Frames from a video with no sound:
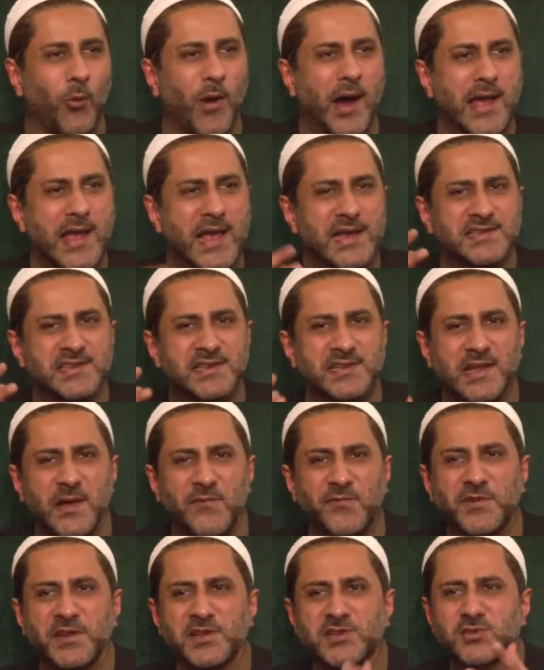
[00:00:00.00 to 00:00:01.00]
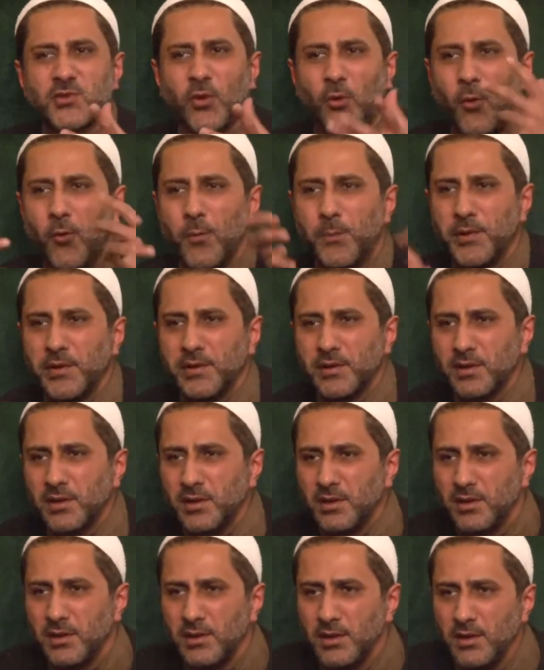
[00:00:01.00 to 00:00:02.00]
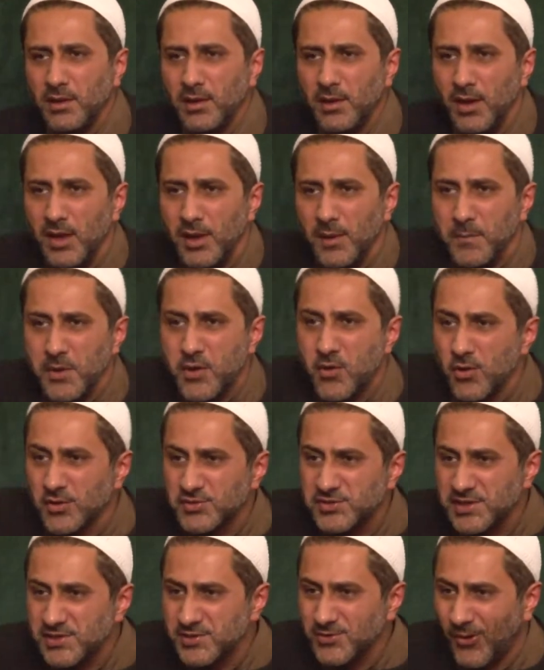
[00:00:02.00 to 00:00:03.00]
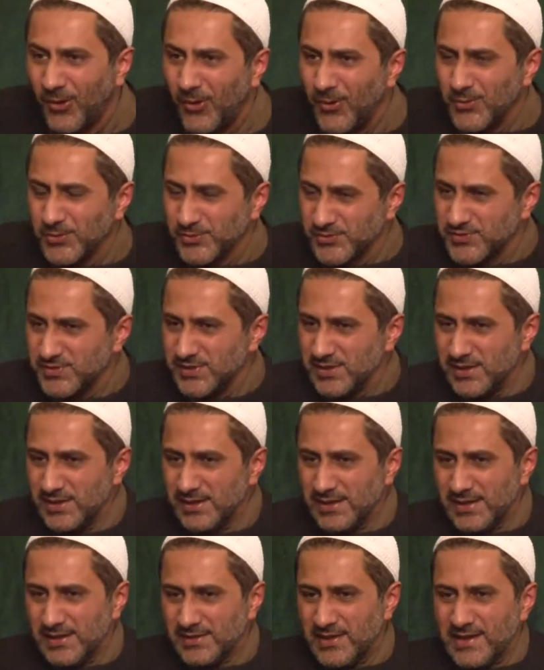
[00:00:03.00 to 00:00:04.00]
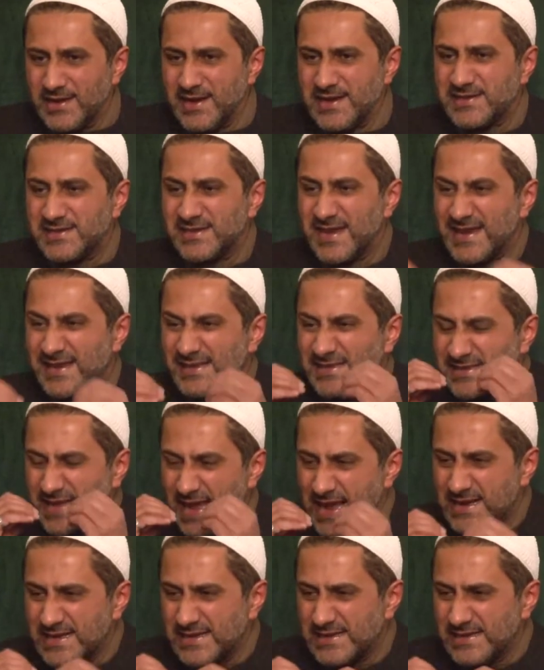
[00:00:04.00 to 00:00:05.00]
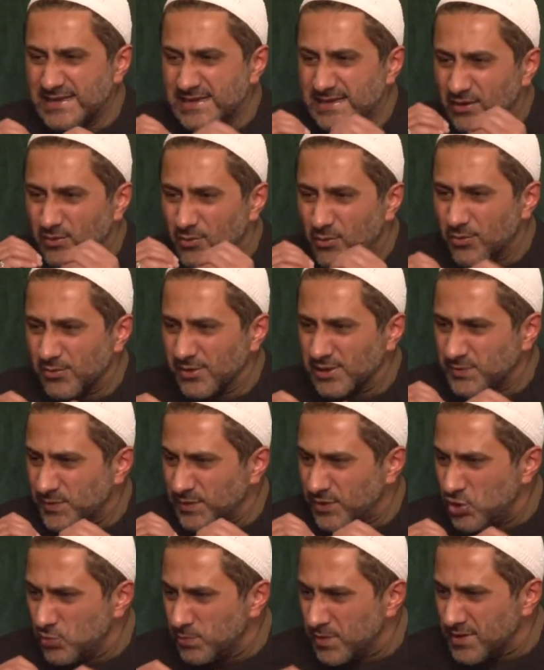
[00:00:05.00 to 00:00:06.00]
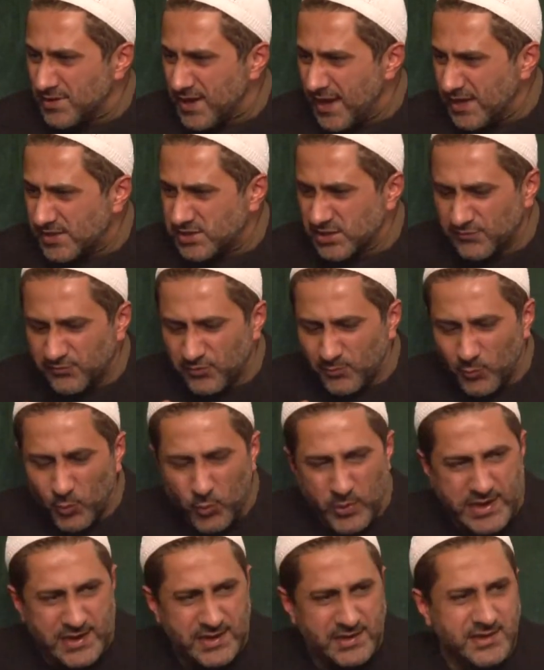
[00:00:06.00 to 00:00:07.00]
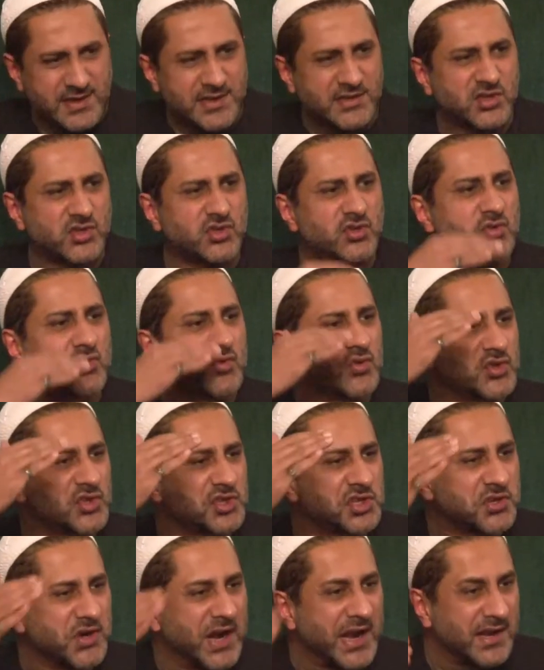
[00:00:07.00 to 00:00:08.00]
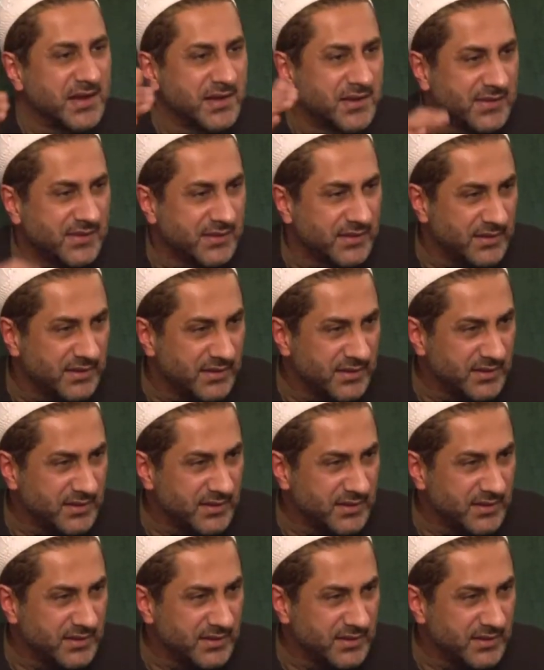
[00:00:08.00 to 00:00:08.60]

Why has it left it so open? Because it knows that it's exactly in accordance with human nature, from weakness to strength.